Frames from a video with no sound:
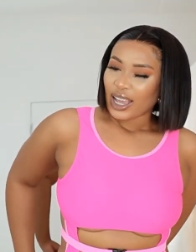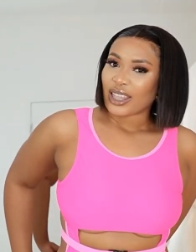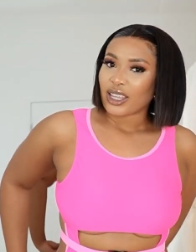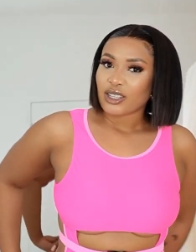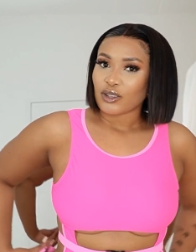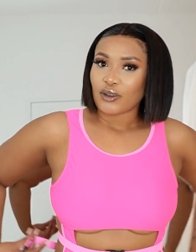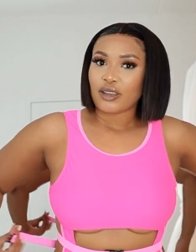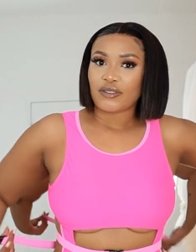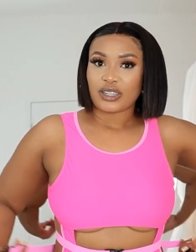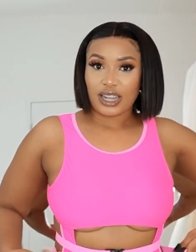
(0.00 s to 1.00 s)
I think so.
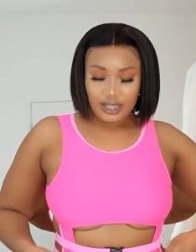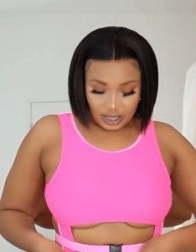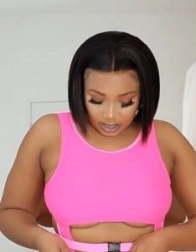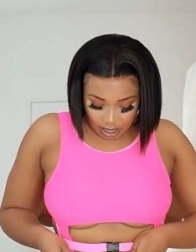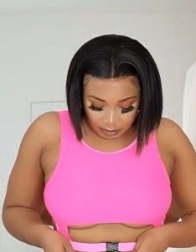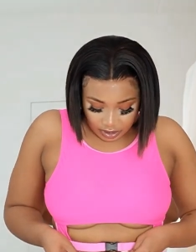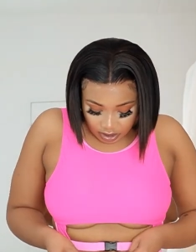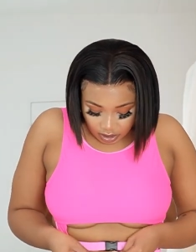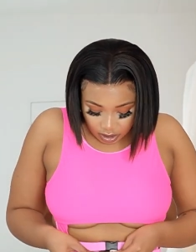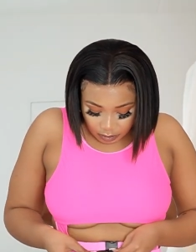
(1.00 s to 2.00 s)
If it doesn't, I'm
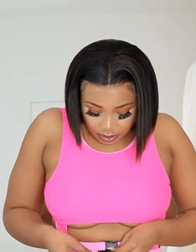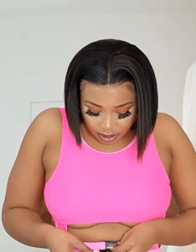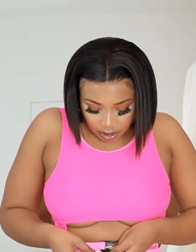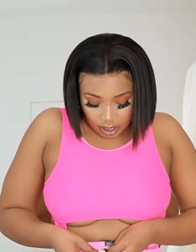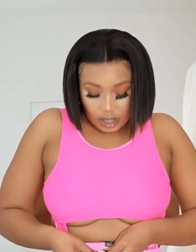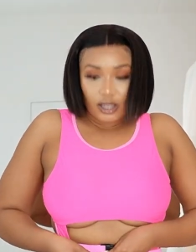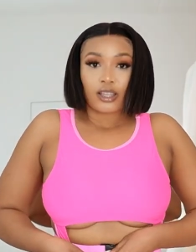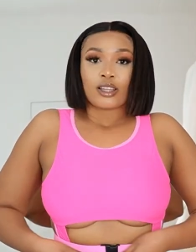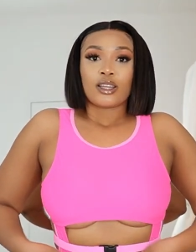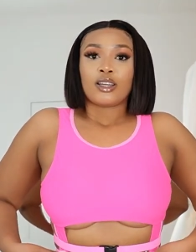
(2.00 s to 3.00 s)
still gonna put it there
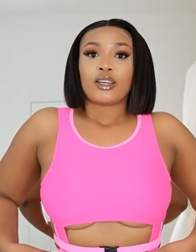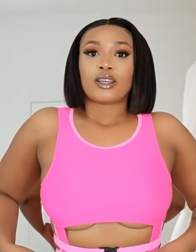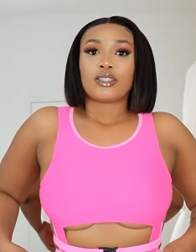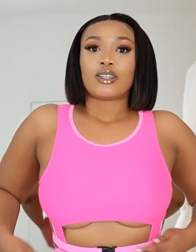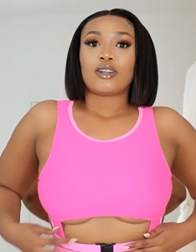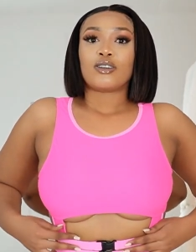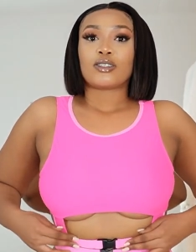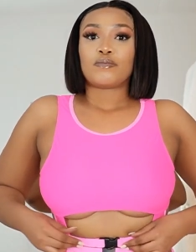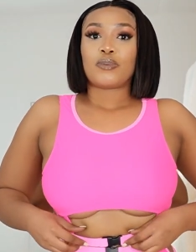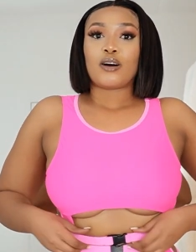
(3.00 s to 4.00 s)
because it
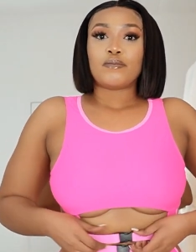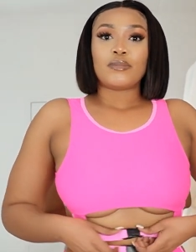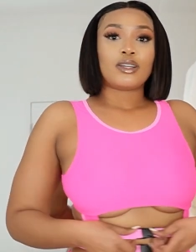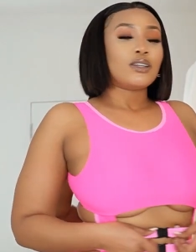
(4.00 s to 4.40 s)
looks bomb.